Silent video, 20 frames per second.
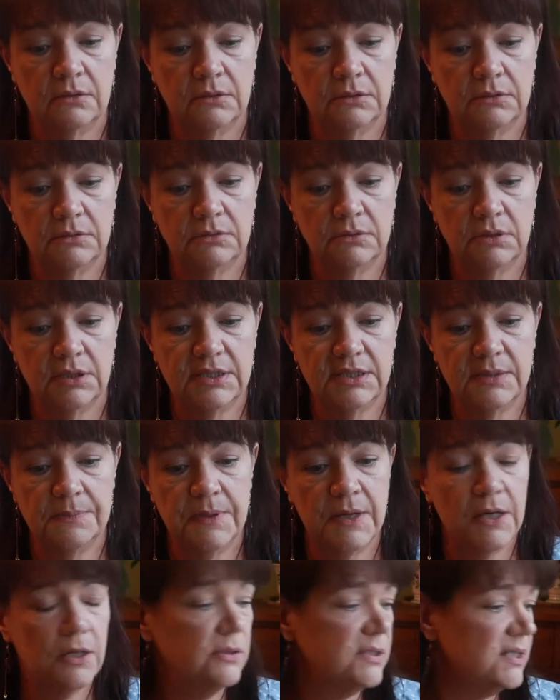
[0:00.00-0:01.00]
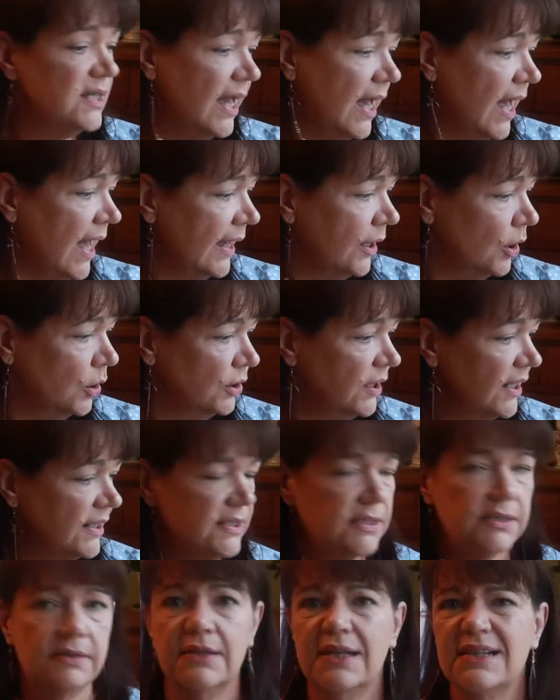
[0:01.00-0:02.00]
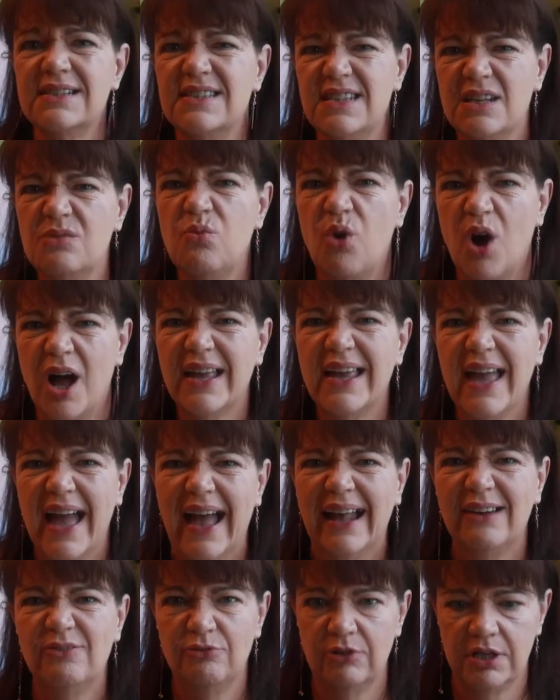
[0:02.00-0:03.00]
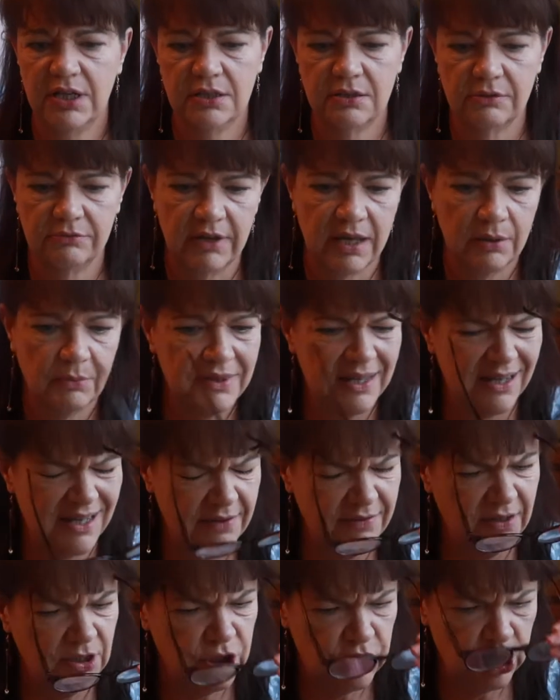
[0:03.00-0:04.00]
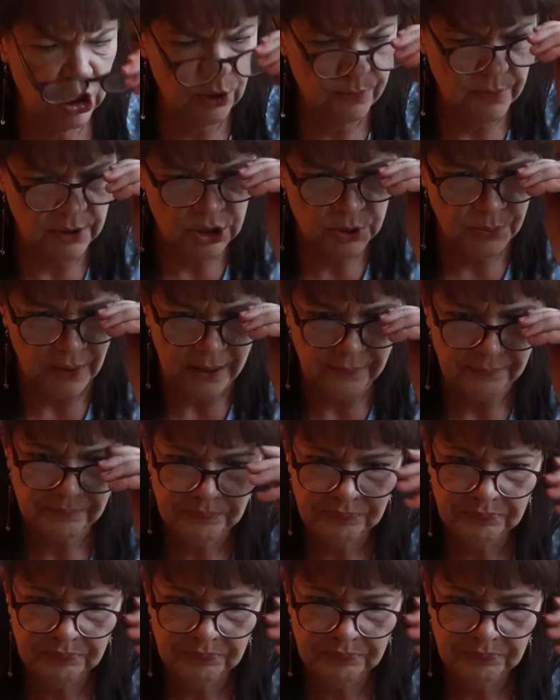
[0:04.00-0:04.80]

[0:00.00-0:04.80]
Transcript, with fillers: Oh, I suppose, yeah, hang on, let's, let's see what I can read of it without giving too much away.